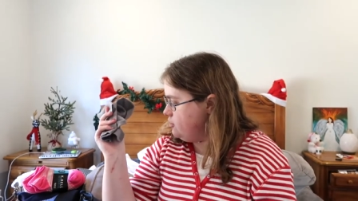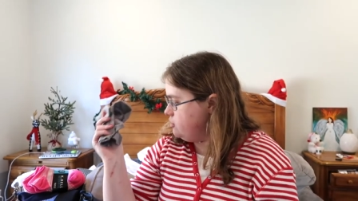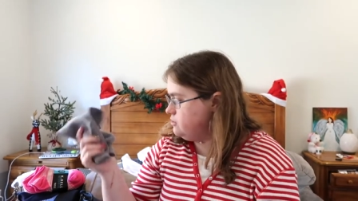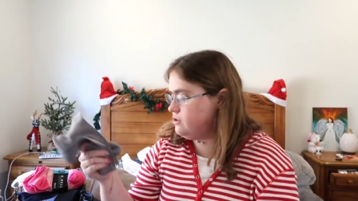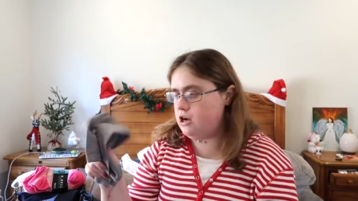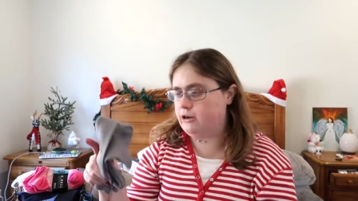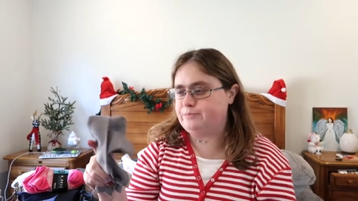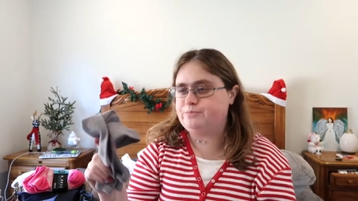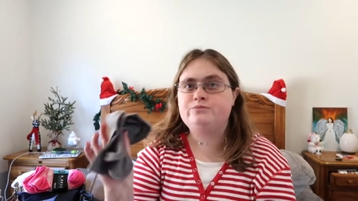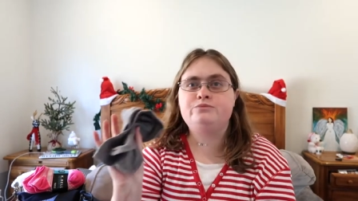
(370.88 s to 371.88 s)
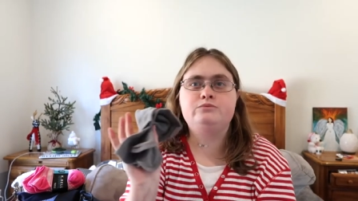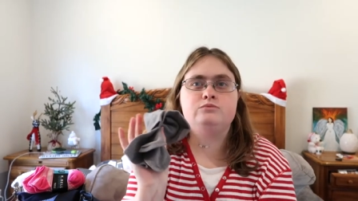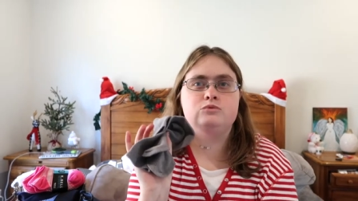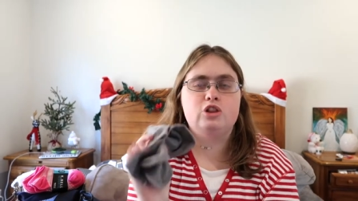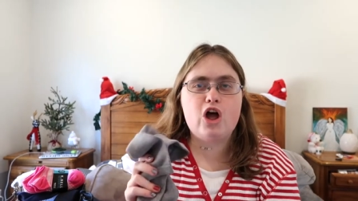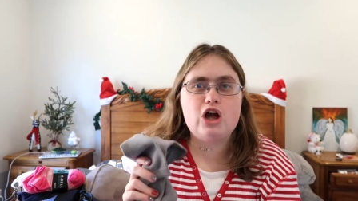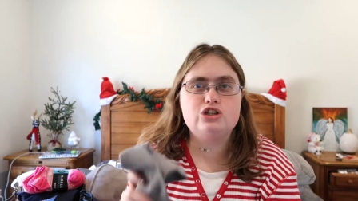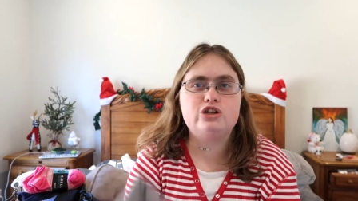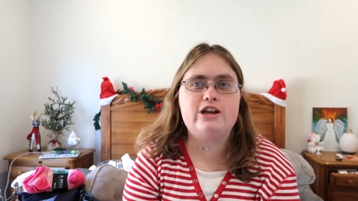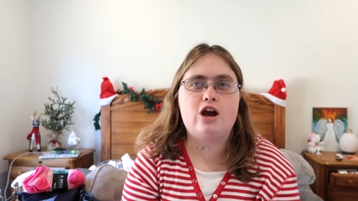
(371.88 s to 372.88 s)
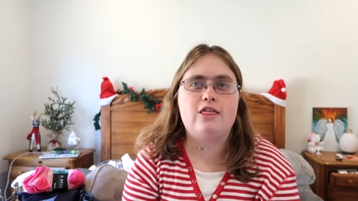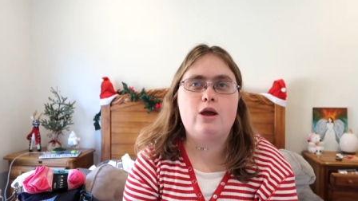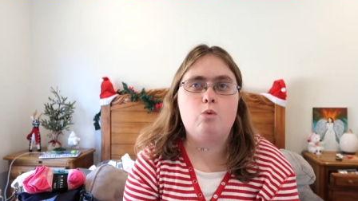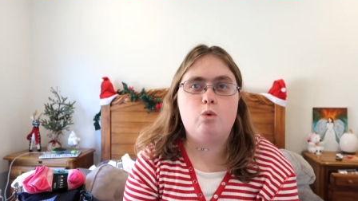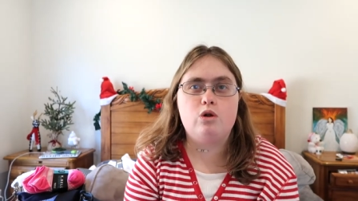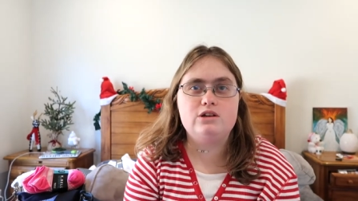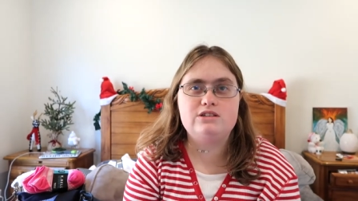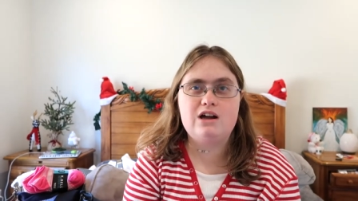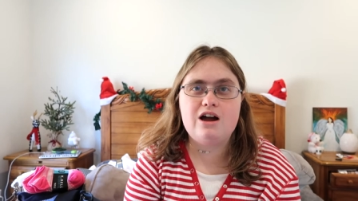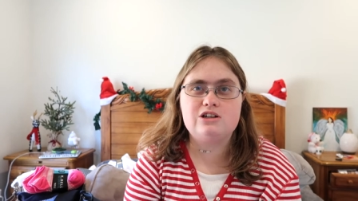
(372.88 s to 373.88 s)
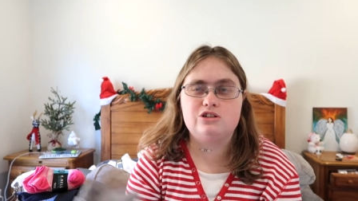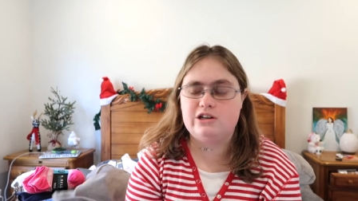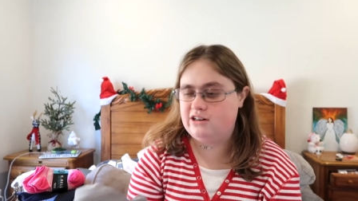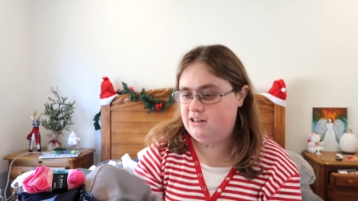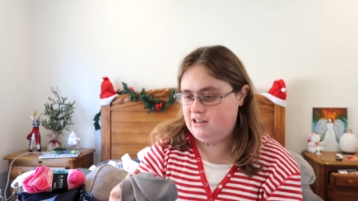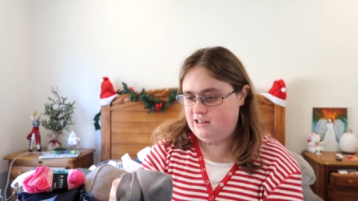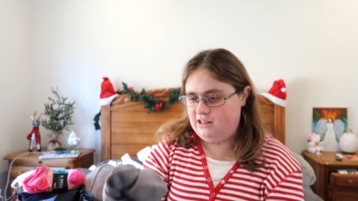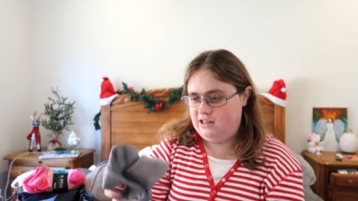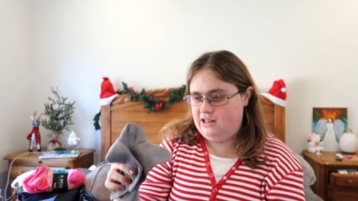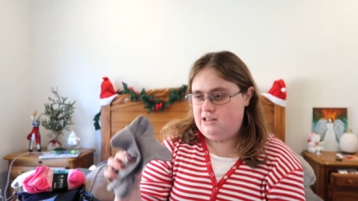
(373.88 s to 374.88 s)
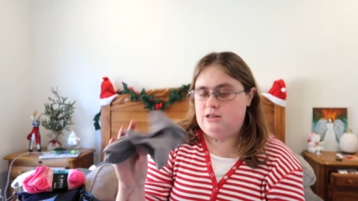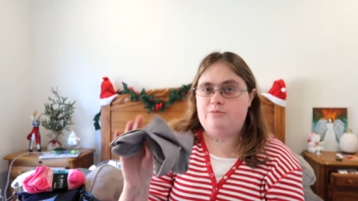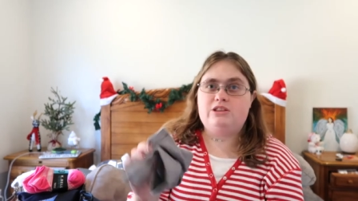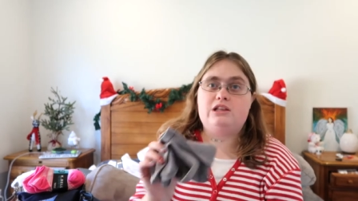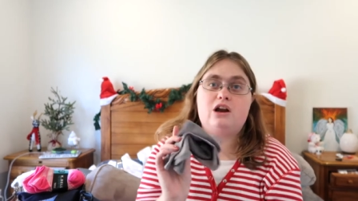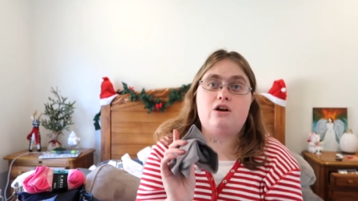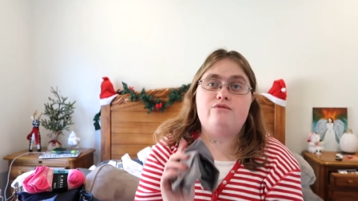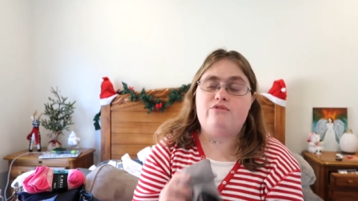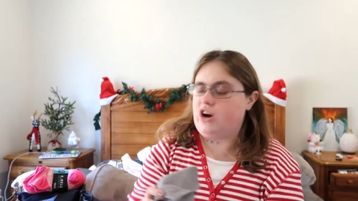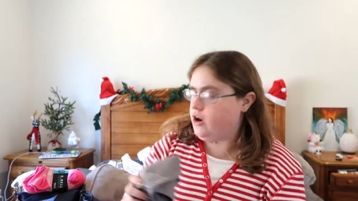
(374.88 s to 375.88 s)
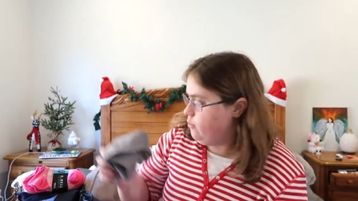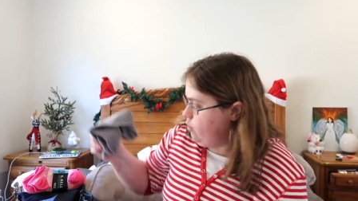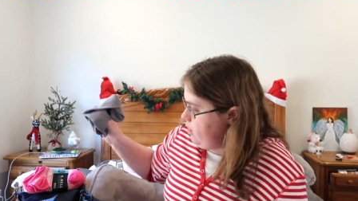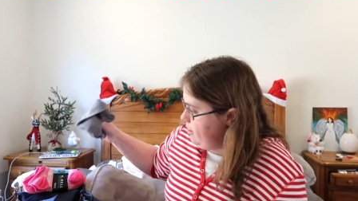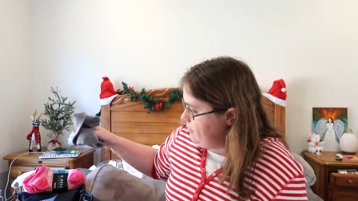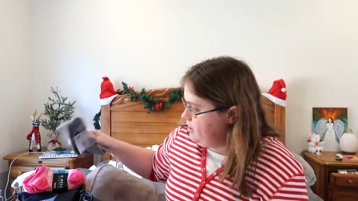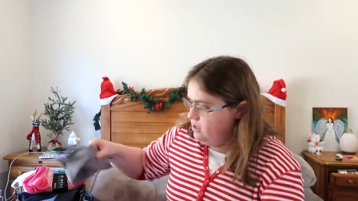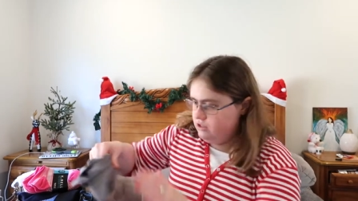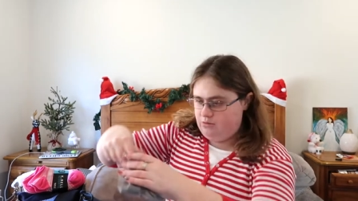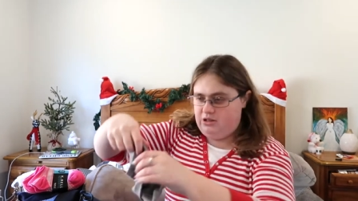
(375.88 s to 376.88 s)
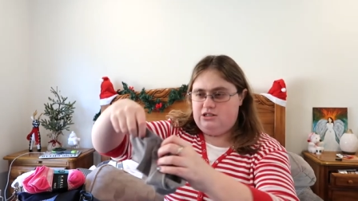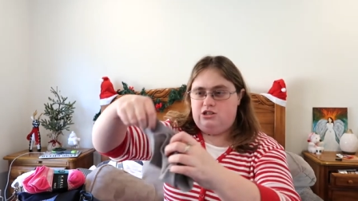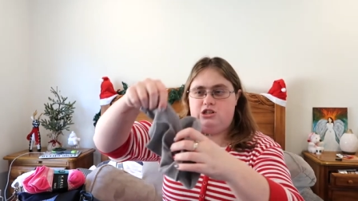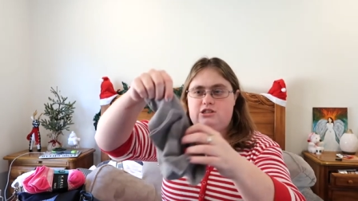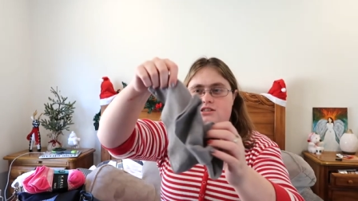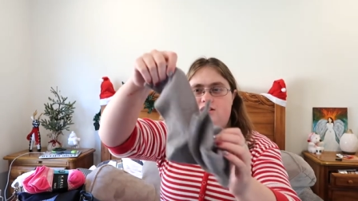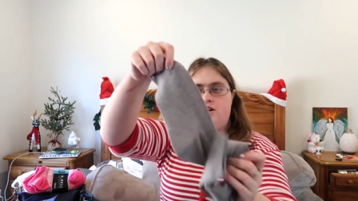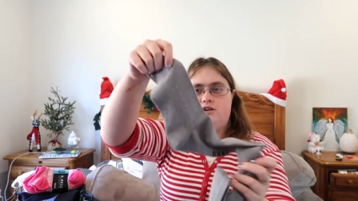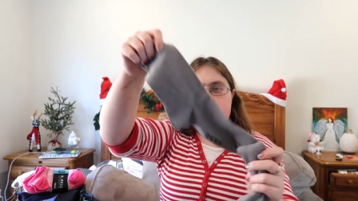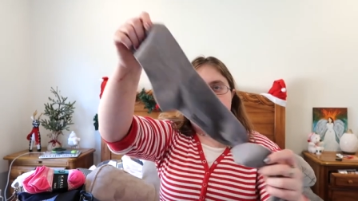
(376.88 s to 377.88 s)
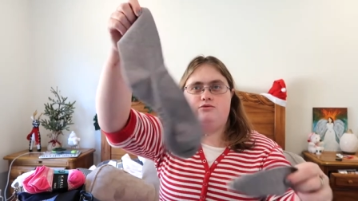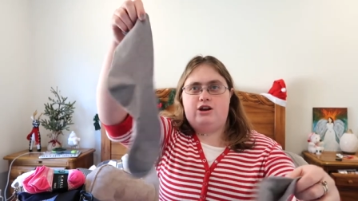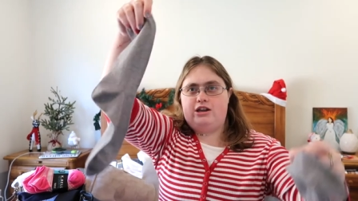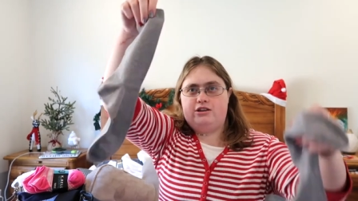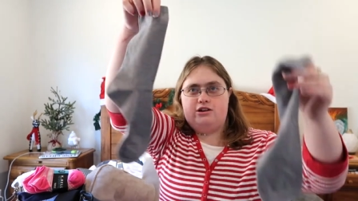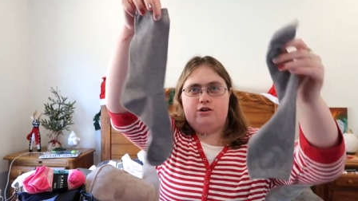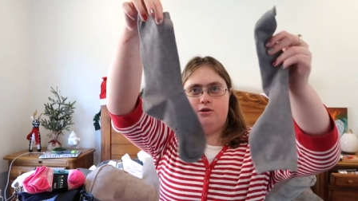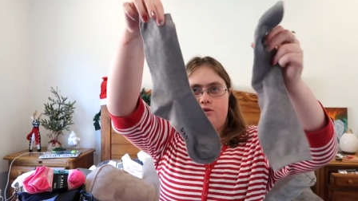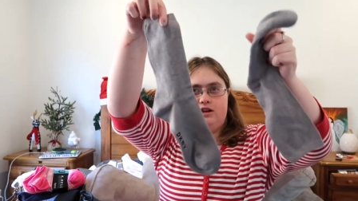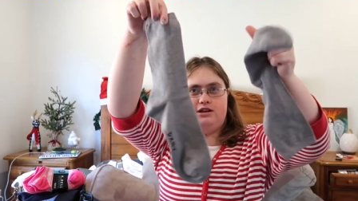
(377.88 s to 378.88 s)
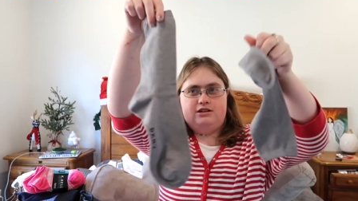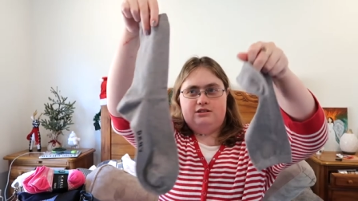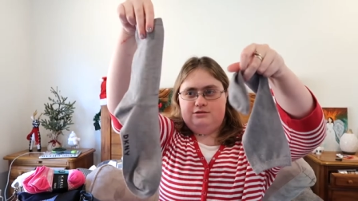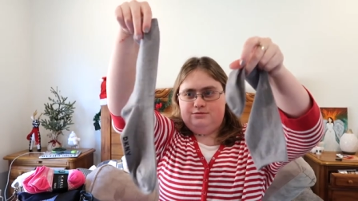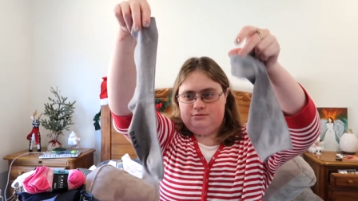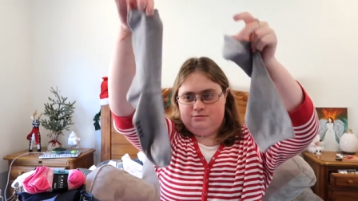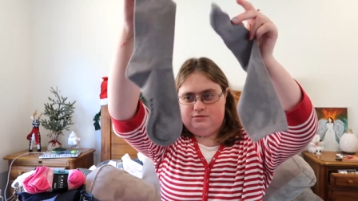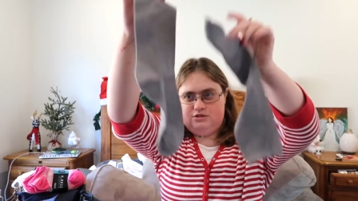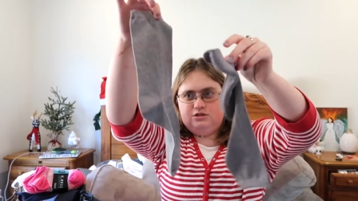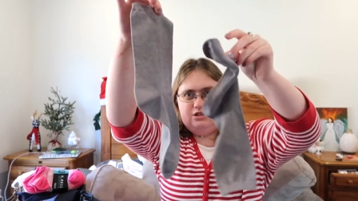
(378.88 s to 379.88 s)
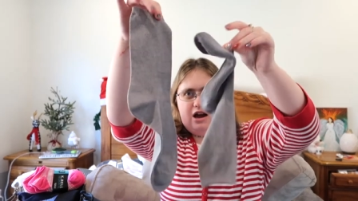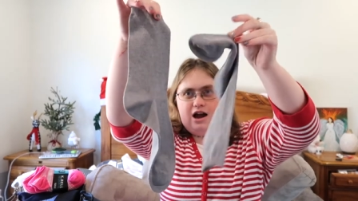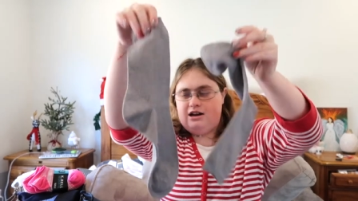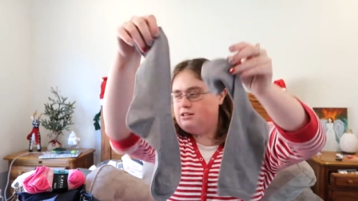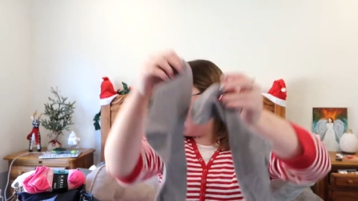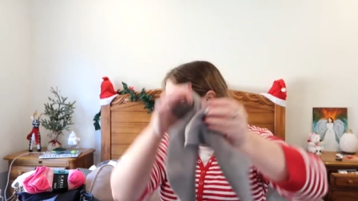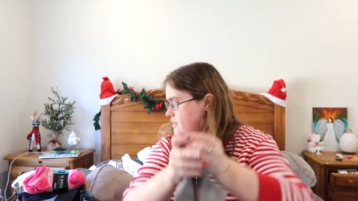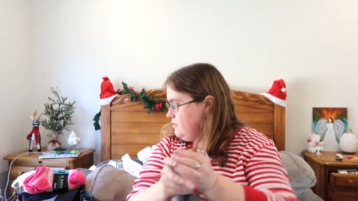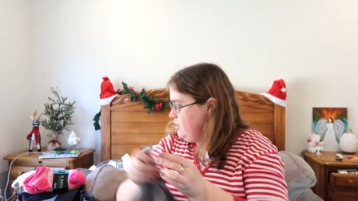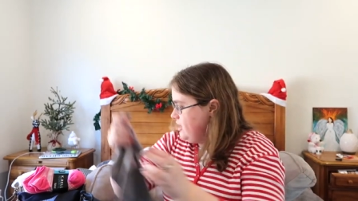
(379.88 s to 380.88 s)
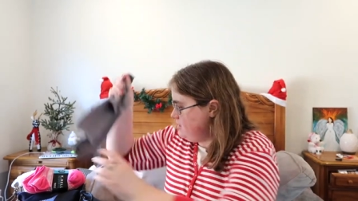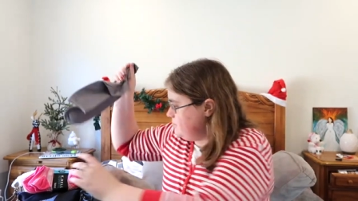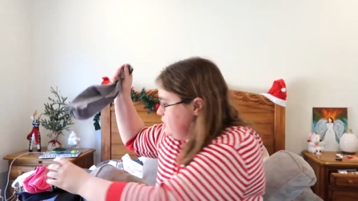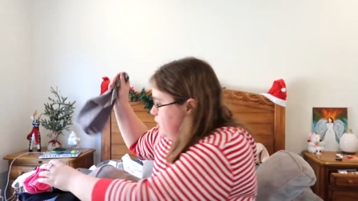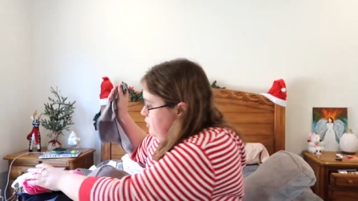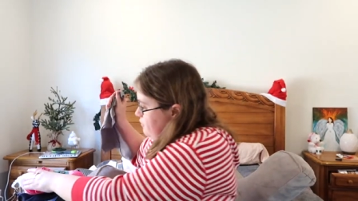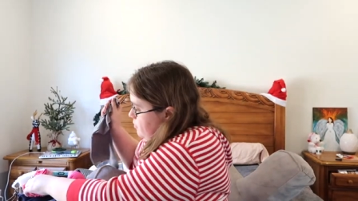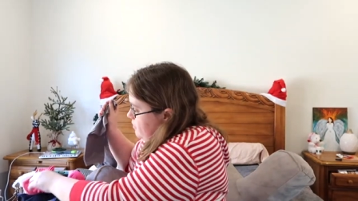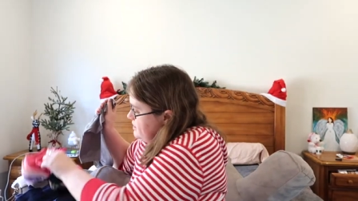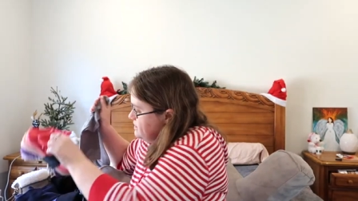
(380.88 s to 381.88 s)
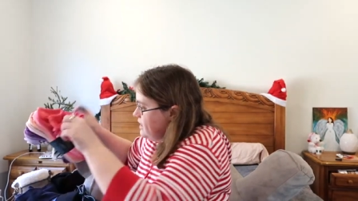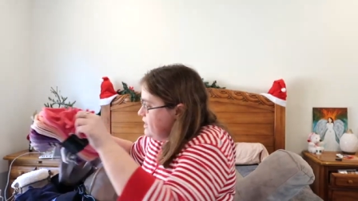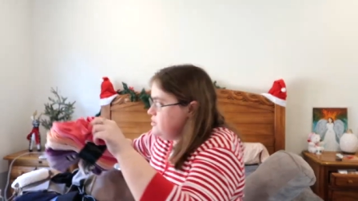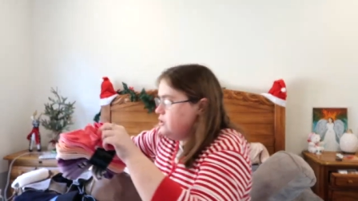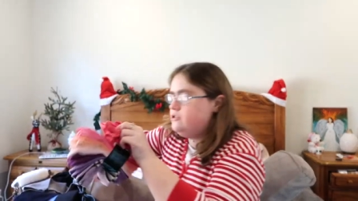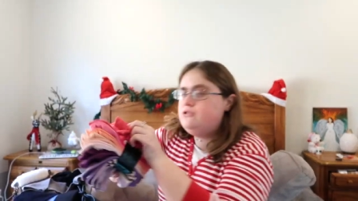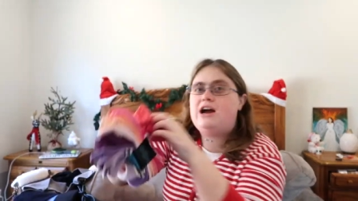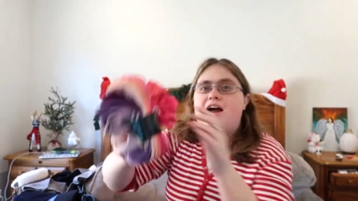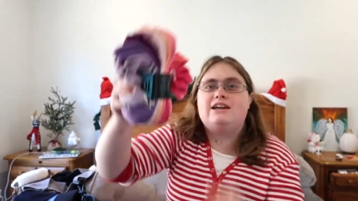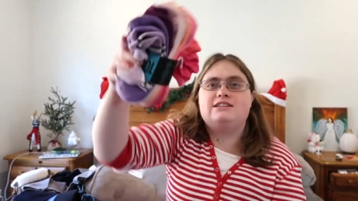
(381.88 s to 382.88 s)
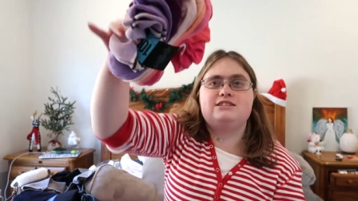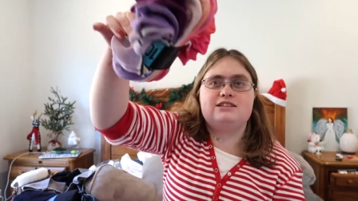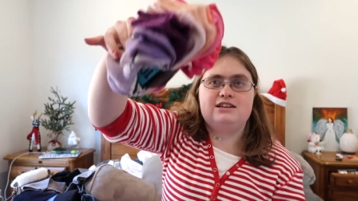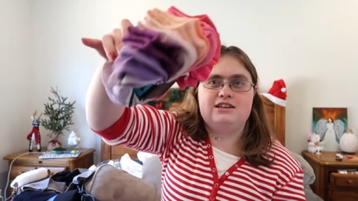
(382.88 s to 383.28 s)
in the um, laundry are like wool socks or something. They are very warm. So these are just, you know, regular old socks. And then we got some colorful ones that I showed you guys.